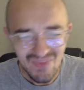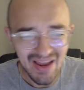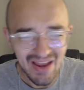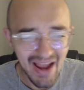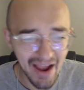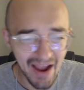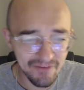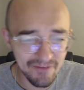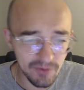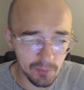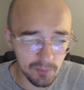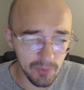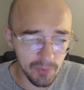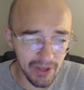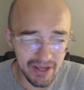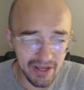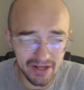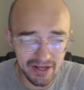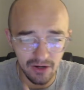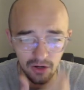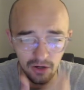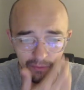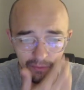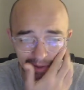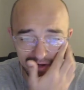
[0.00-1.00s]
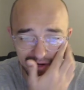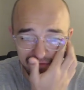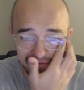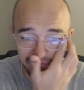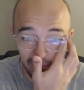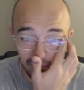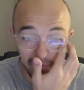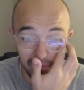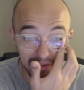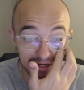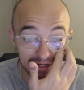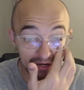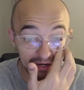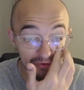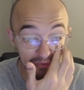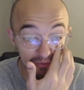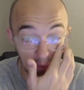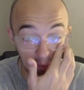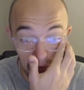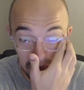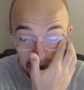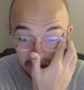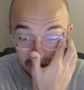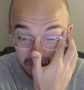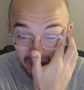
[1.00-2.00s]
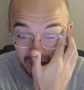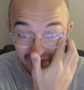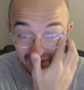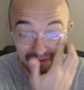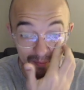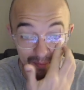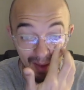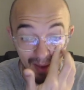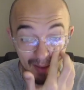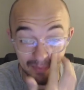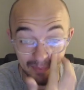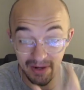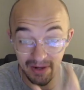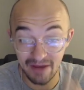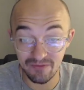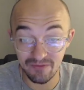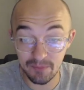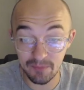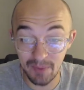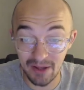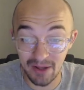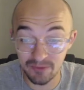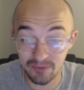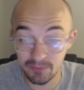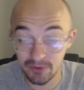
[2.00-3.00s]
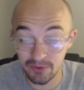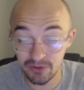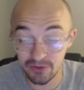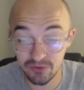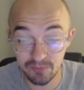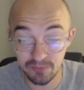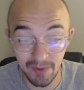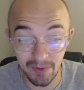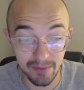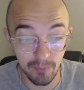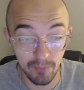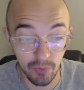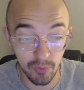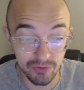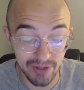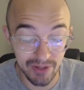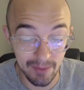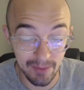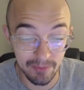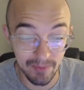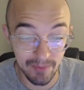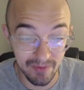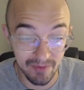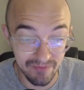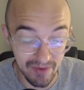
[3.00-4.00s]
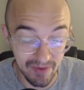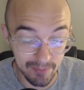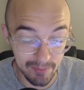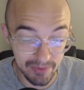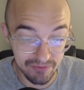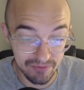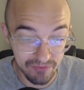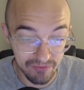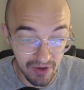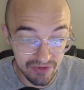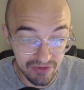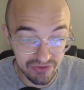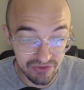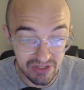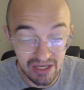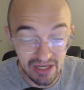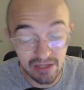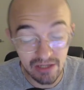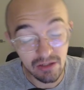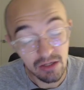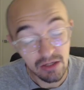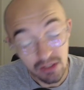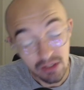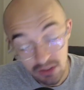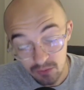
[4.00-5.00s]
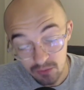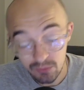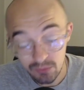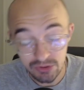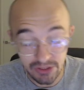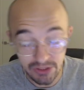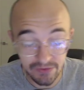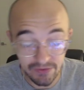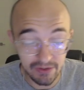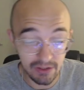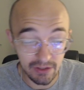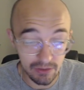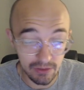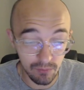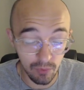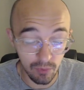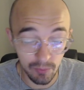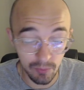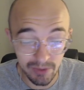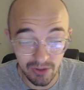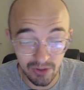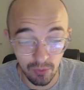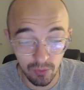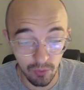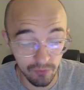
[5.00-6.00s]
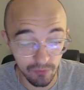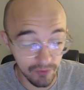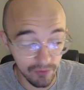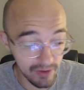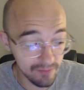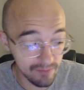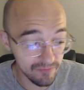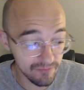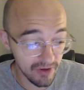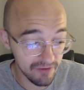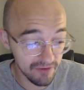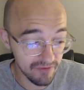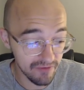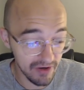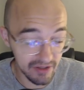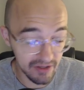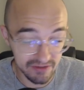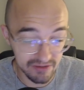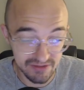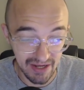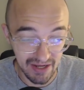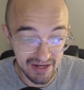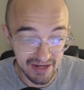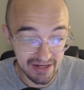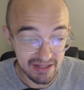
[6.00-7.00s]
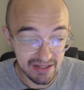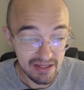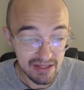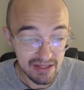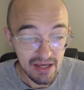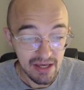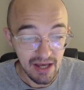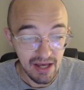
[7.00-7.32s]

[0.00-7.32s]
"After playing already 4 years around the U.S., I'm happy to have the possibility to spend more time with my family and friends again," which I think it will be cool for him. Very, very exciting.